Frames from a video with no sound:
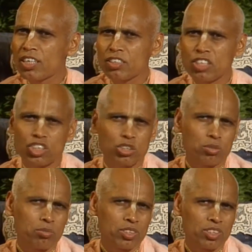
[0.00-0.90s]
they
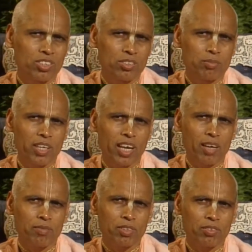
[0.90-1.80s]
should just be
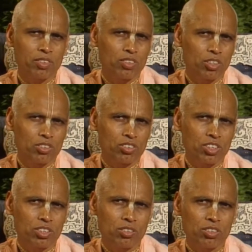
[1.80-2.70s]
happy with those
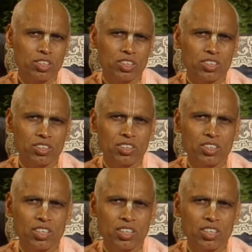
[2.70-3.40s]
resources.